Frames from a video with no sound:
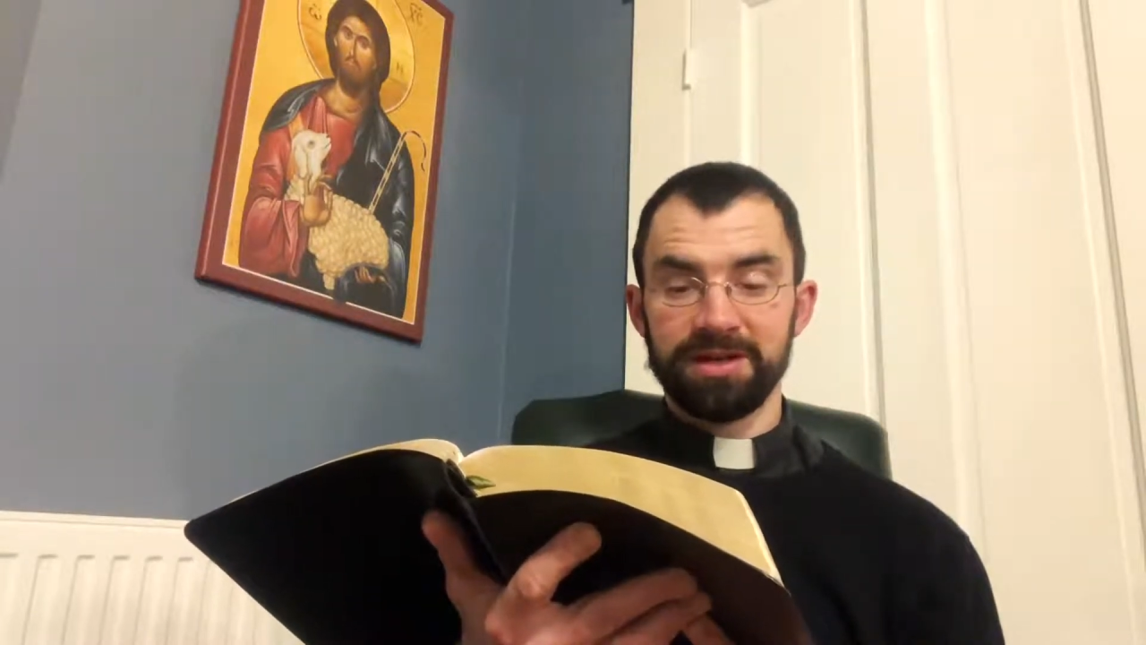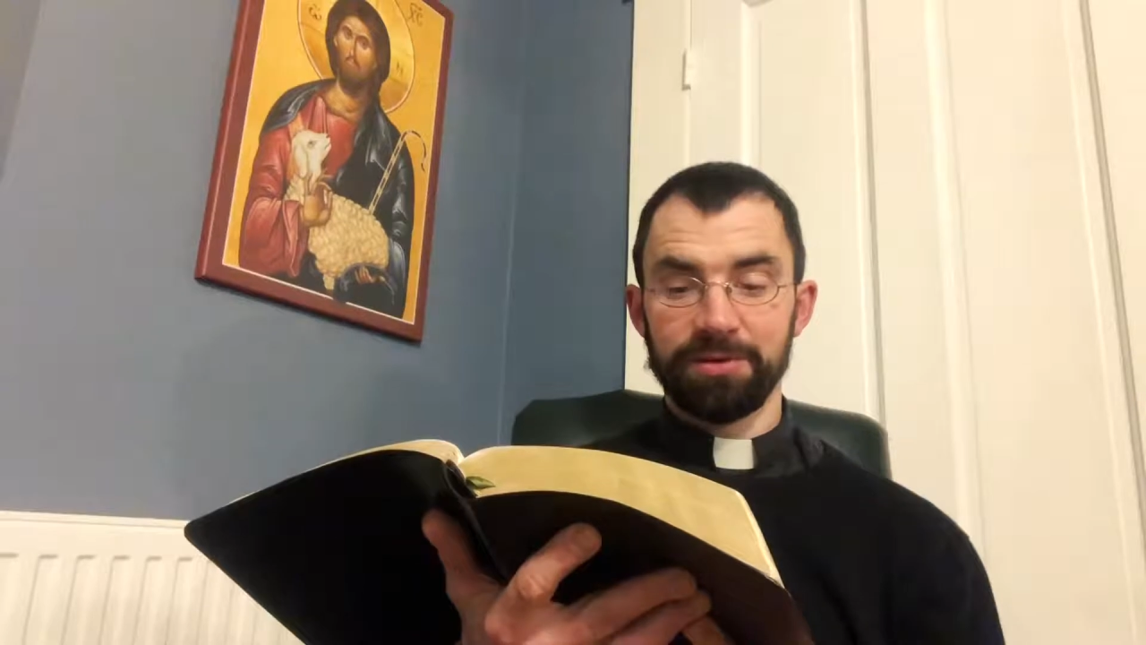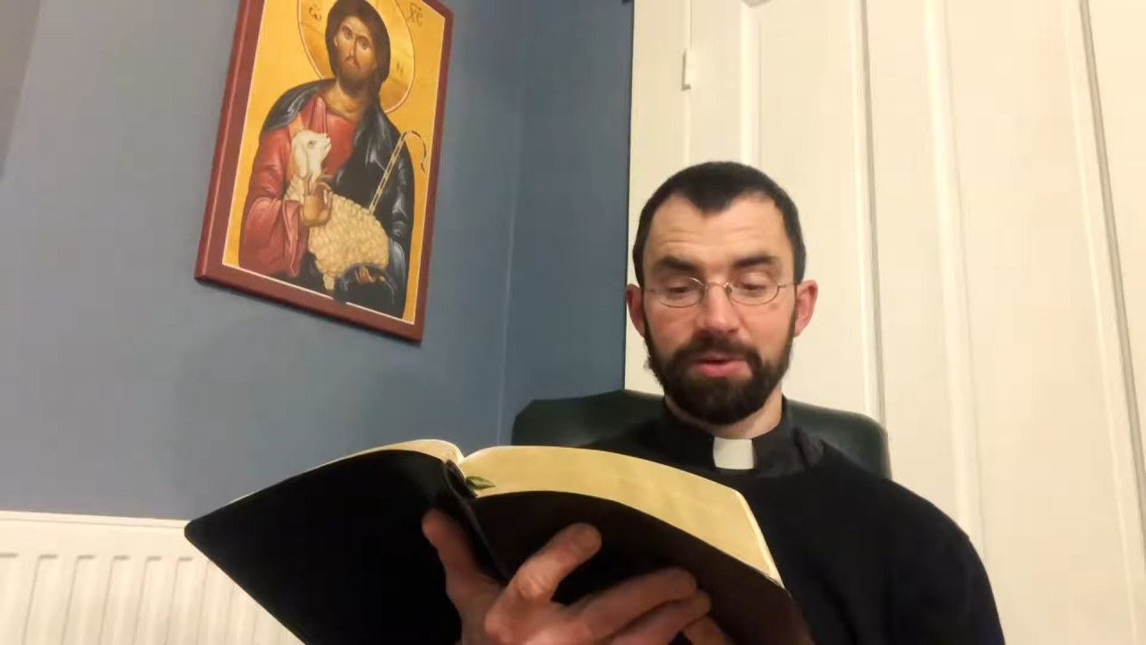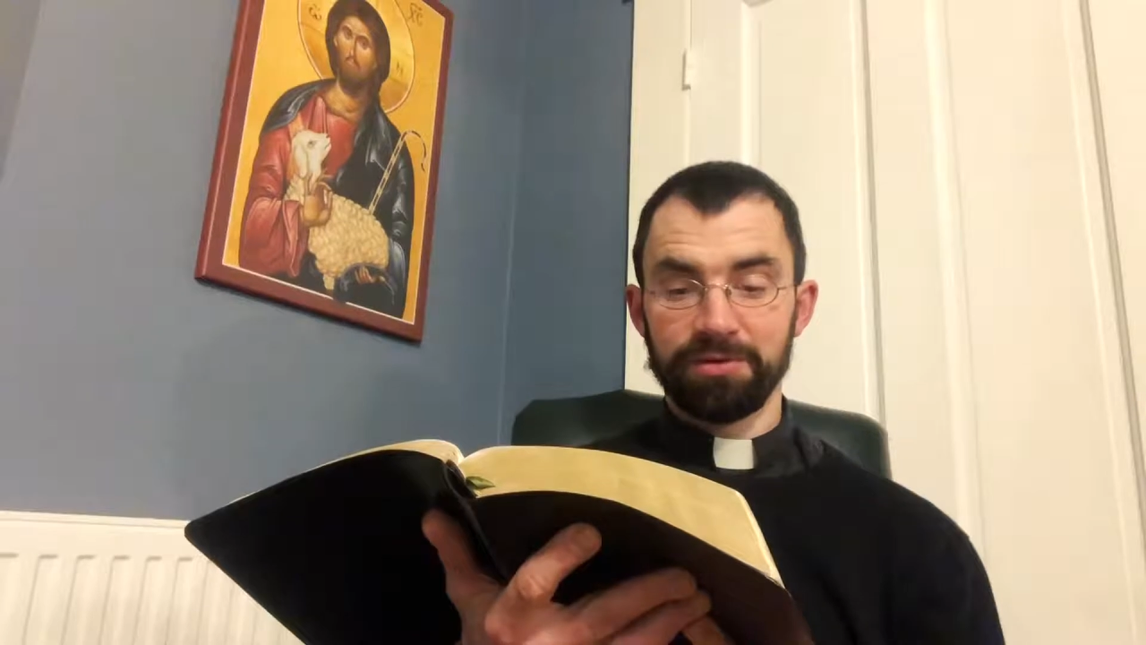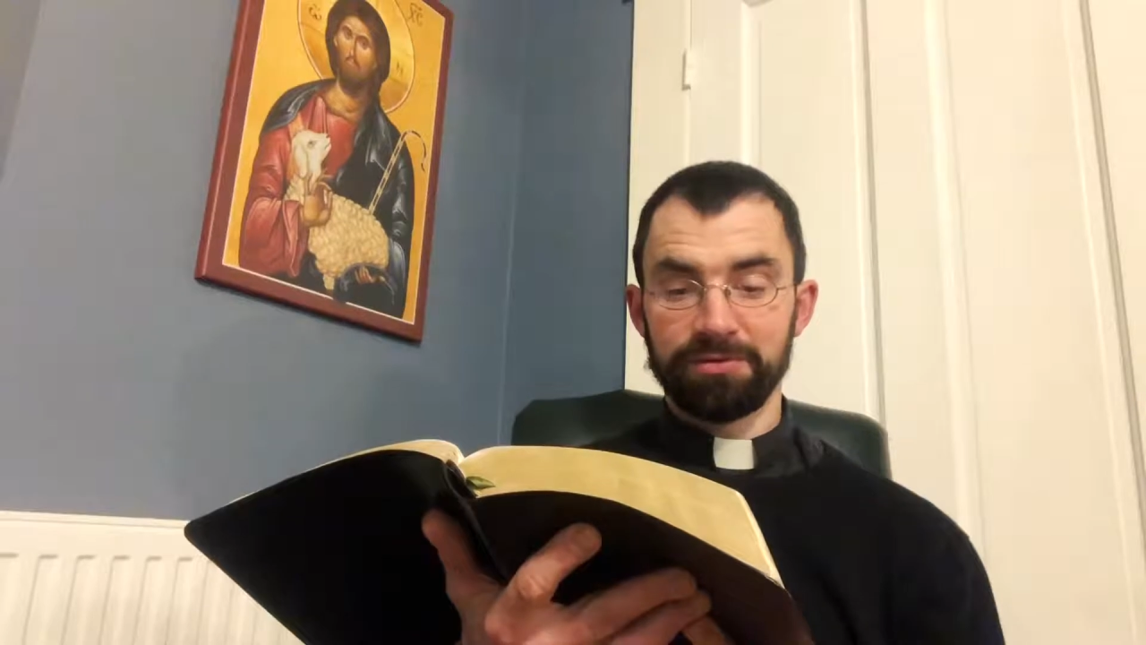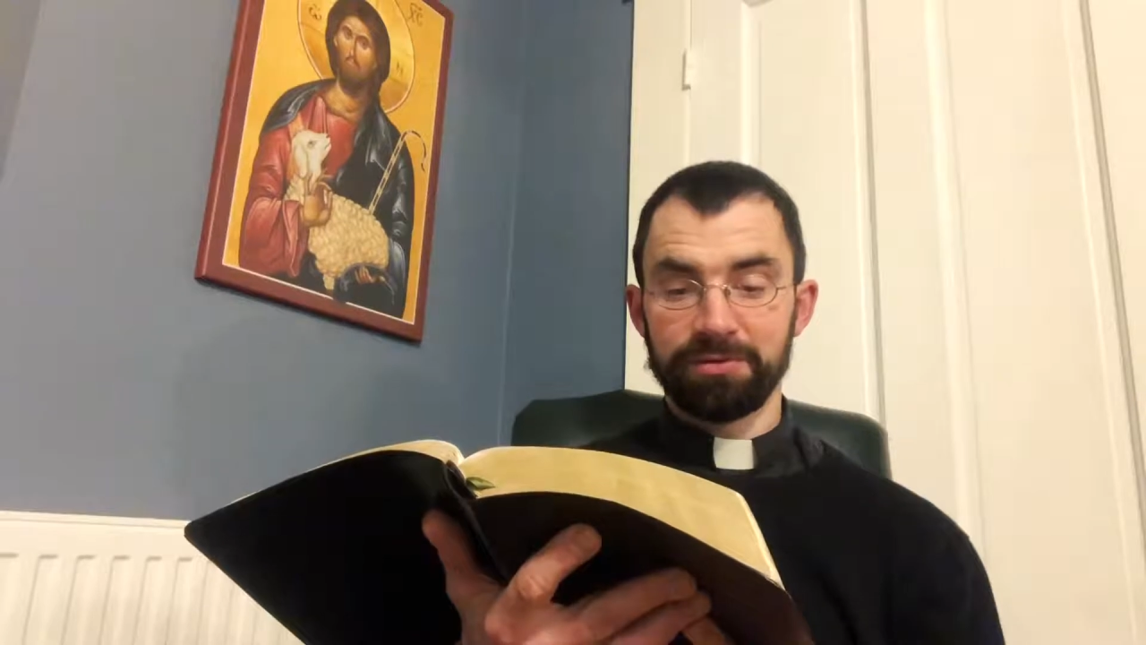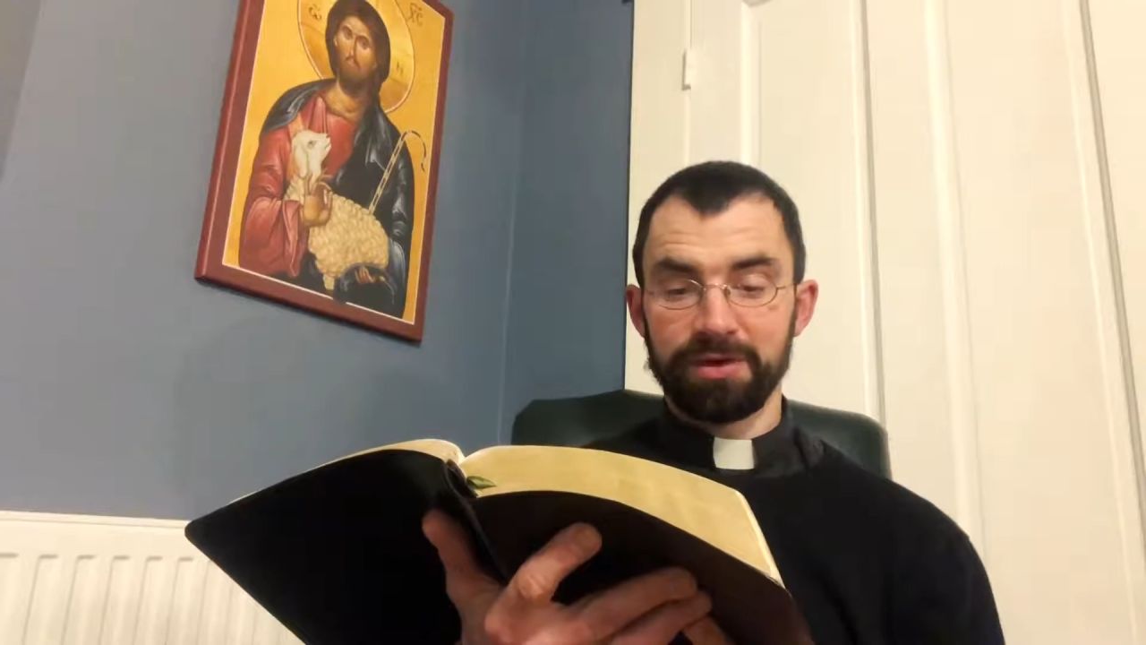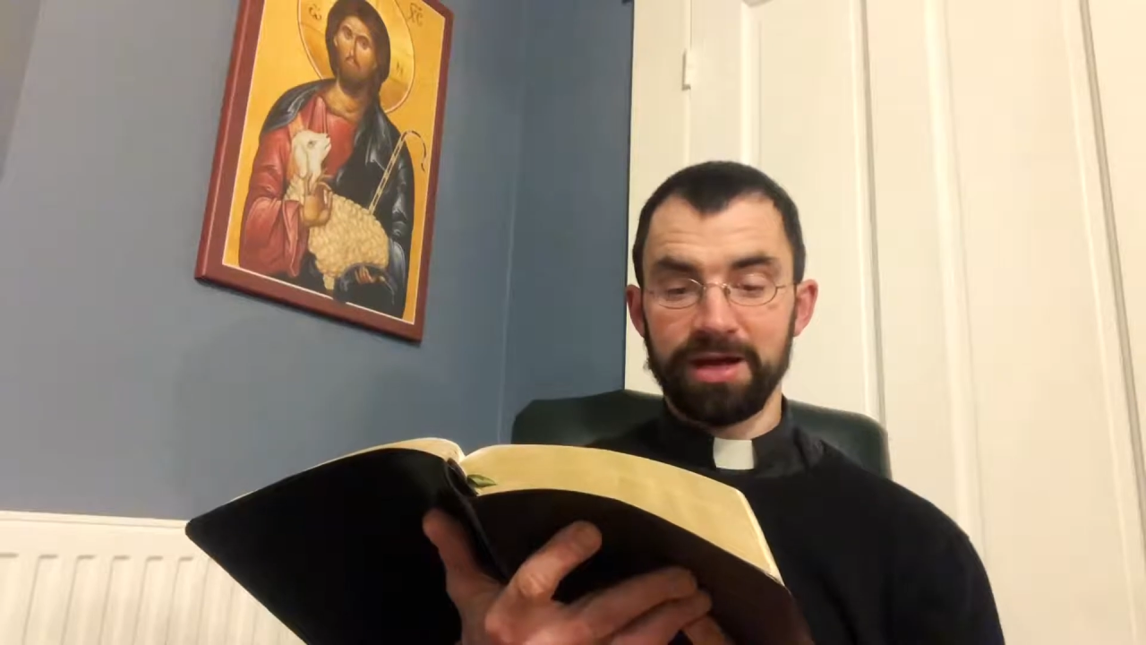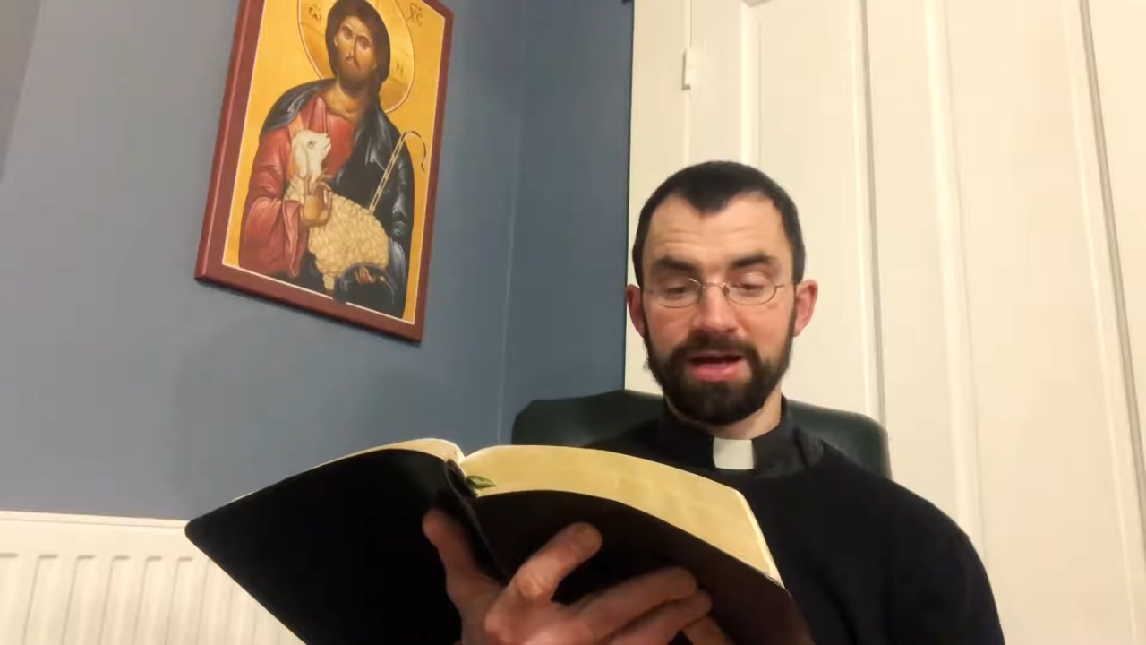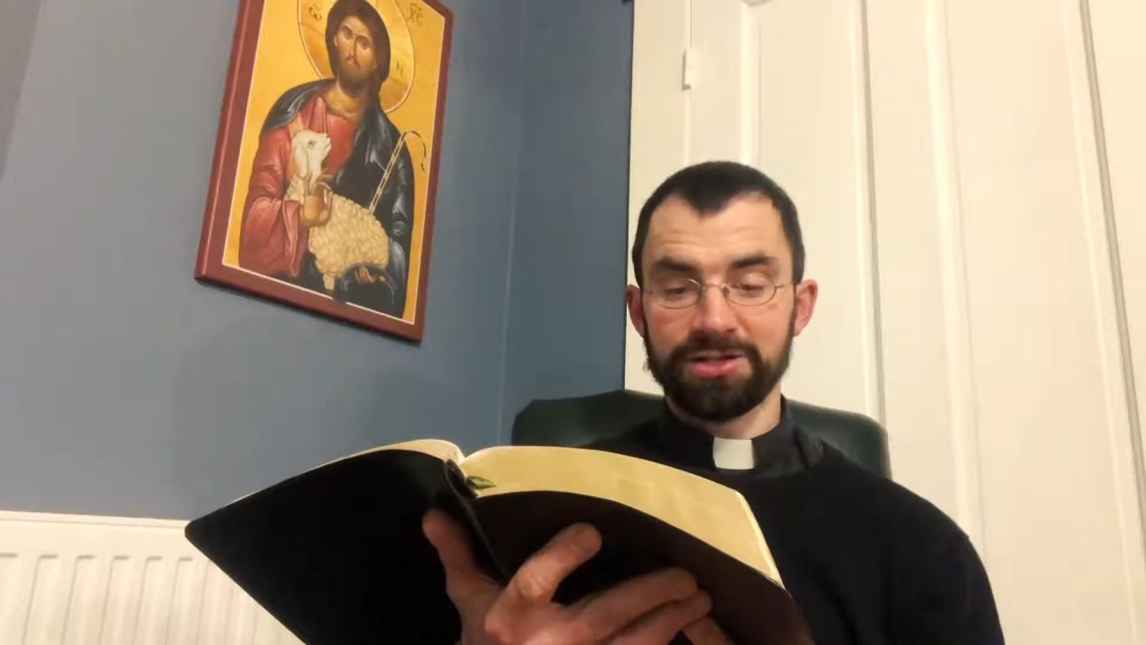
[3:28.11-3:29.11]
and one for
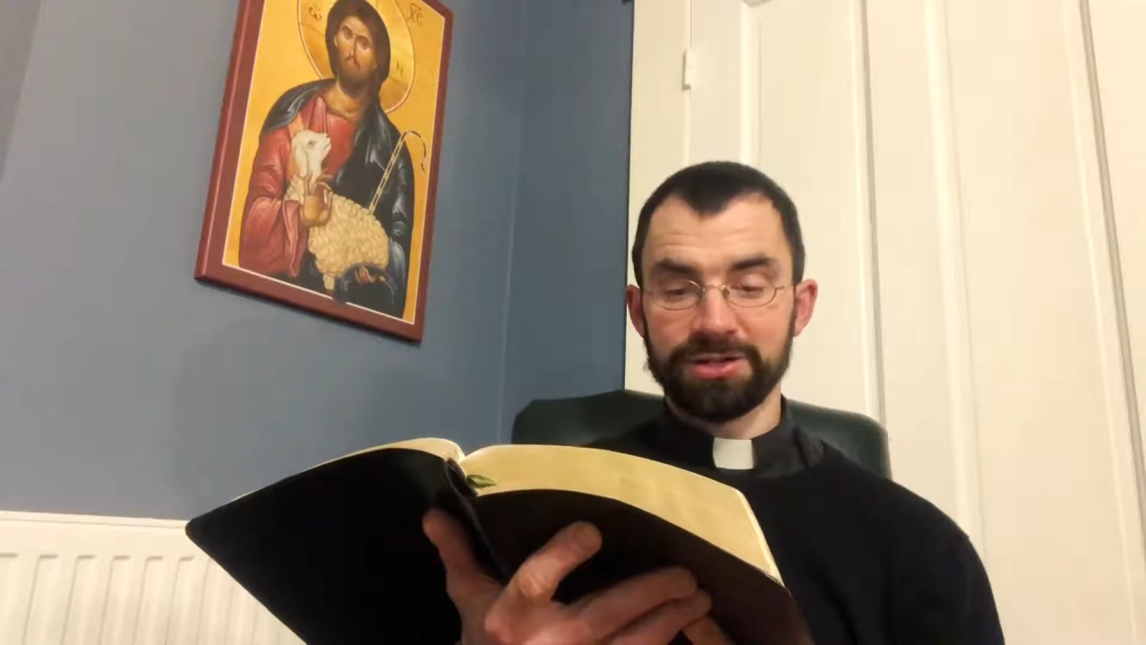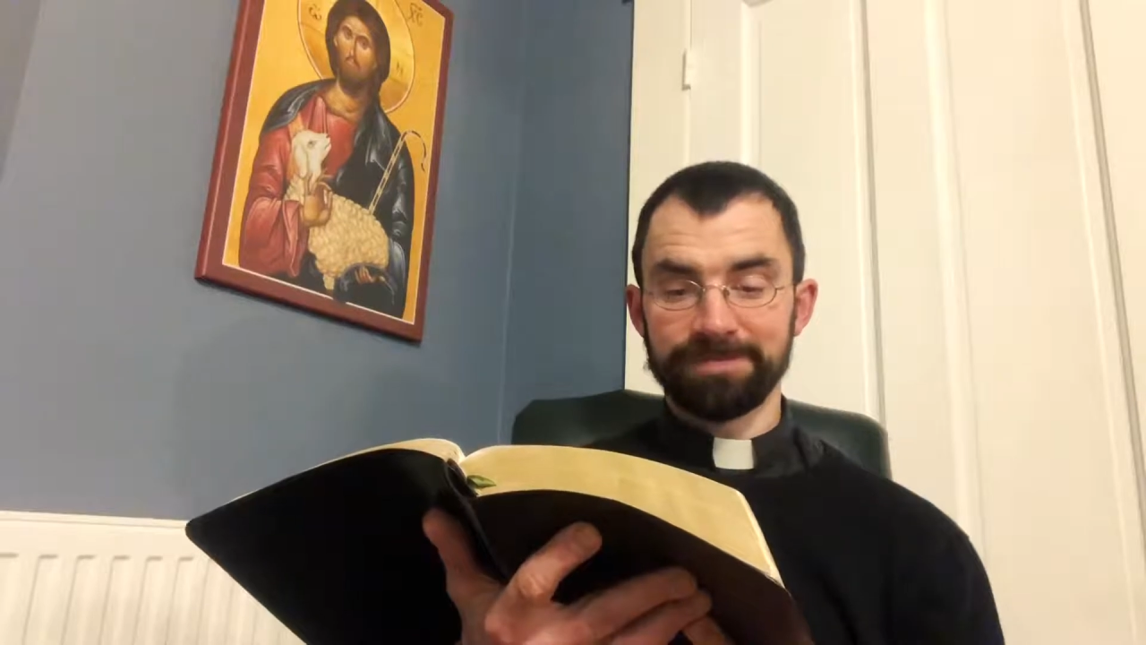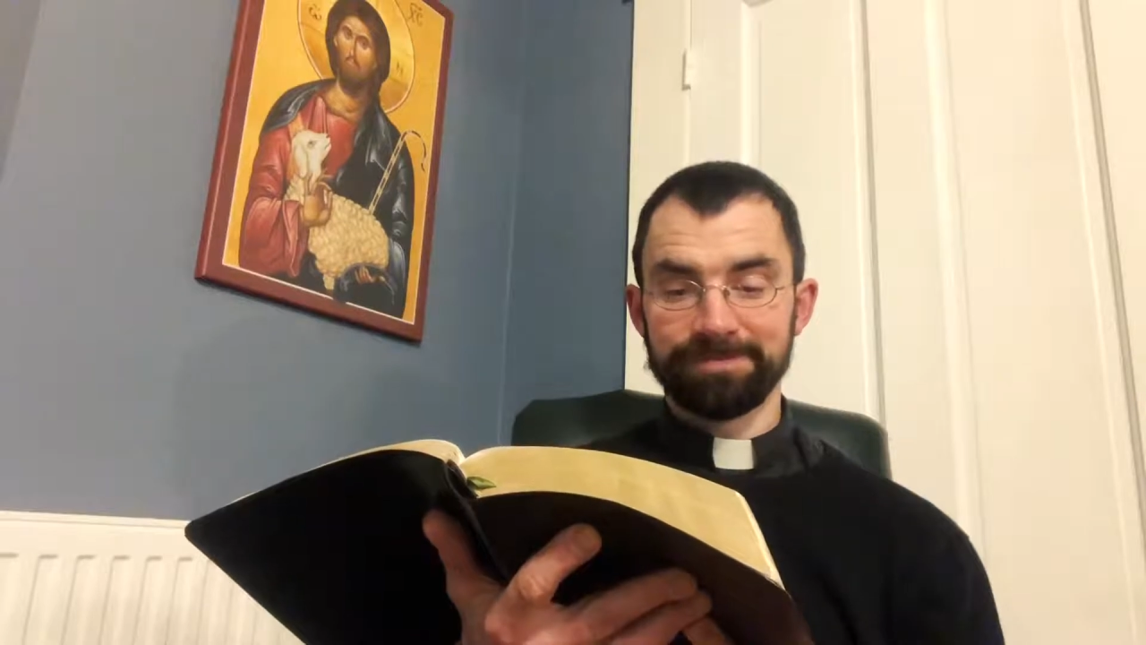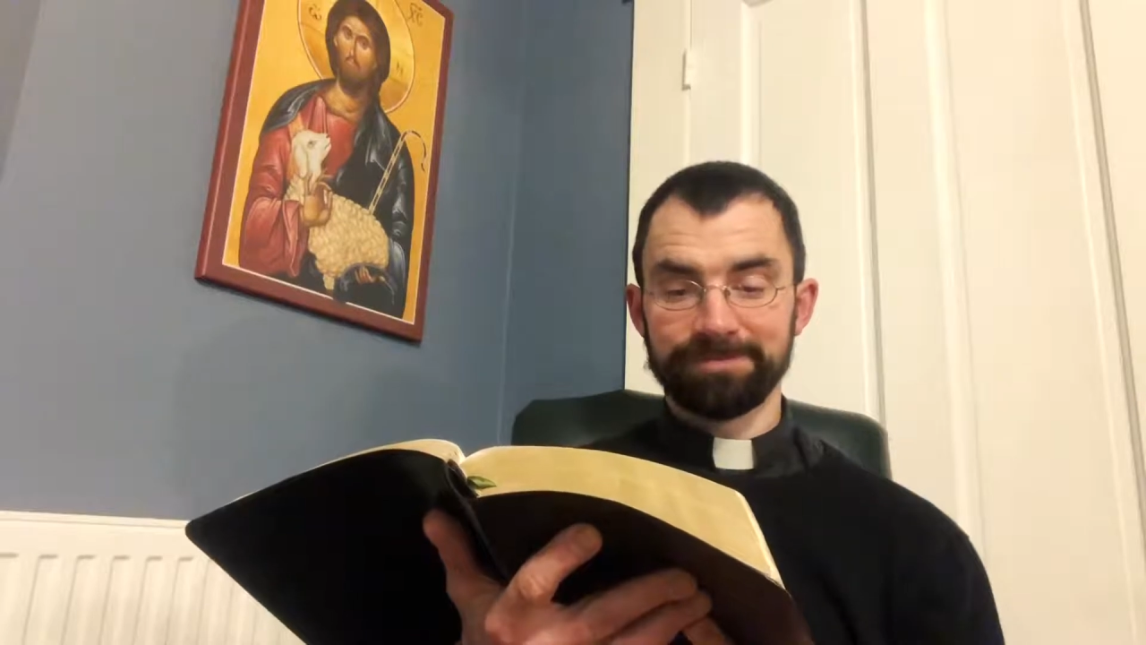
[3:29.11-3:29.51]
Elijah."